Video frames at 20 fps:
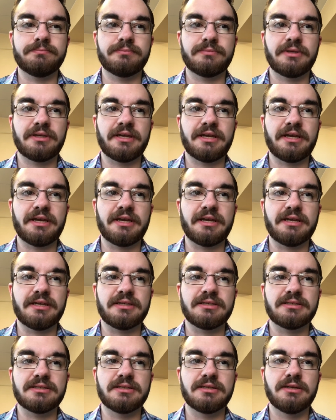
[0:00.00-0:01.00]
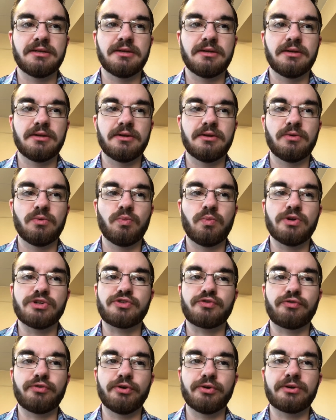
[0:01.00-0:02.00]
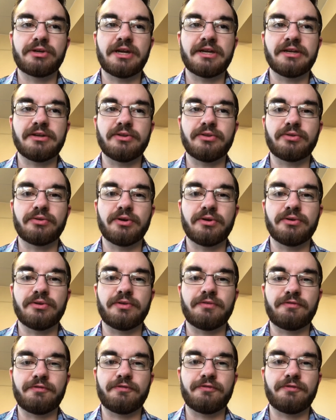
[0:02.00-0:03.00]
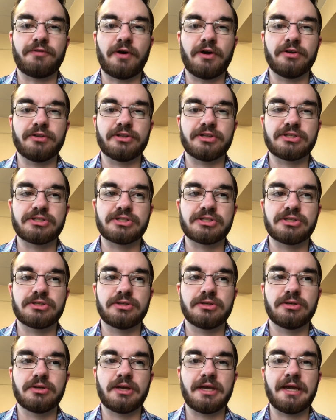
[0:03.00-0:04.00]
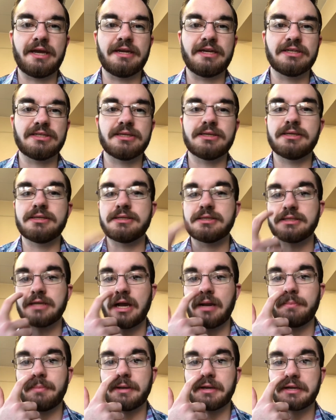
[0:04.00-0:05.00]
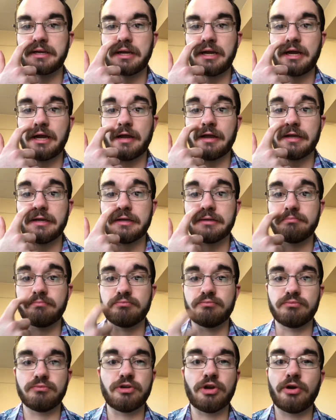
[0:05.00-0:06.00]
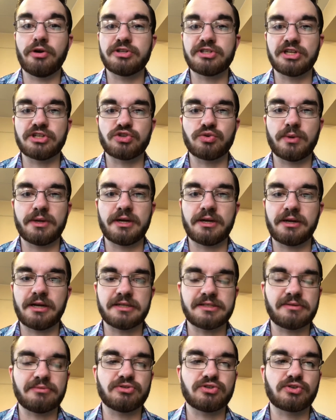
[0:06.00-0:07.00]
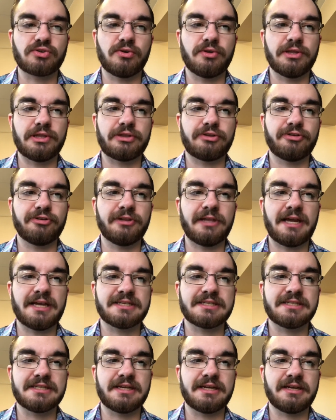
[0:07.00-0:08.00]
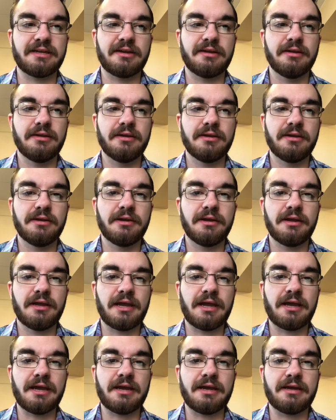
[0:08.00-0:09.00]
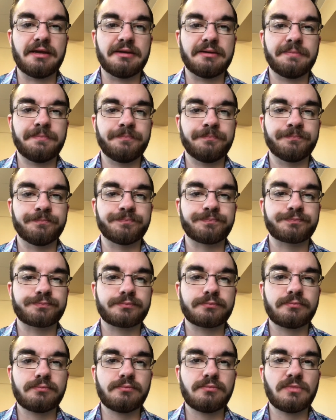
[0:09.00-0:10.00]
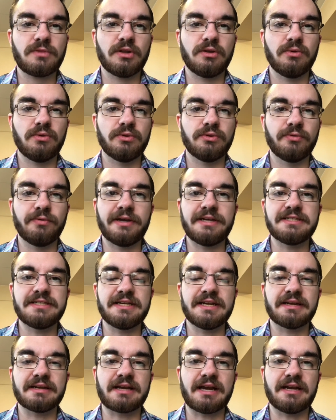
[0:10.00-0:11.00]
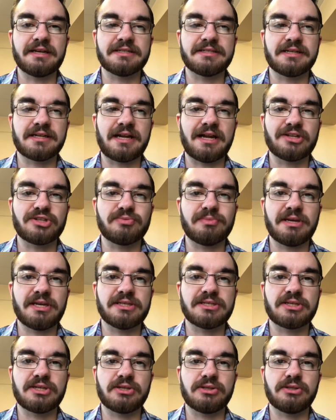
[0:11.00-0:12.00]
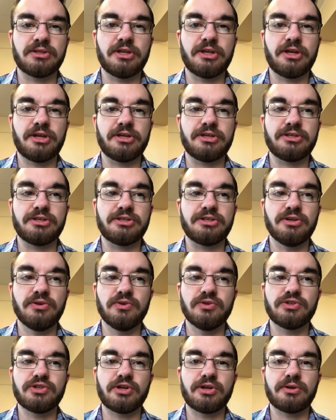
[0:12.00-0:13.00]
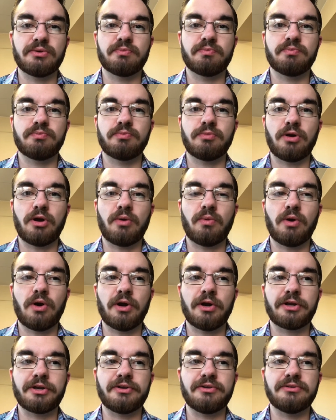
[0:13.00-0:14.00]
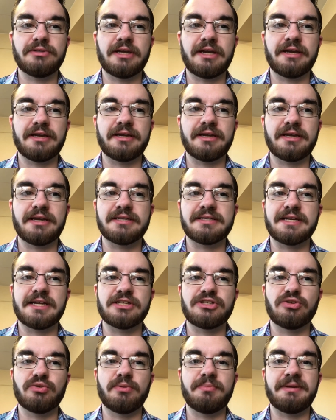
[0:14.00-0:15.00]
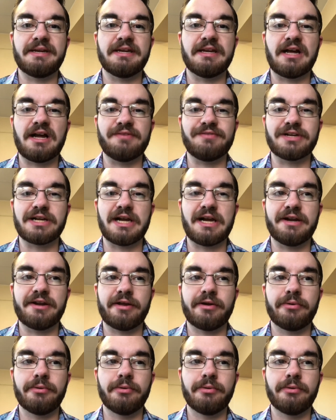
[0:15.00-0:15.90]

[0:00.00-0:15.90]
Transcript: is which fruit can you throw the farthest? And this is a topic I noticed on Twitter as I was scrolling through last night. And the reason it kind of stuck out to me is the user argued that his answer would be an avocado.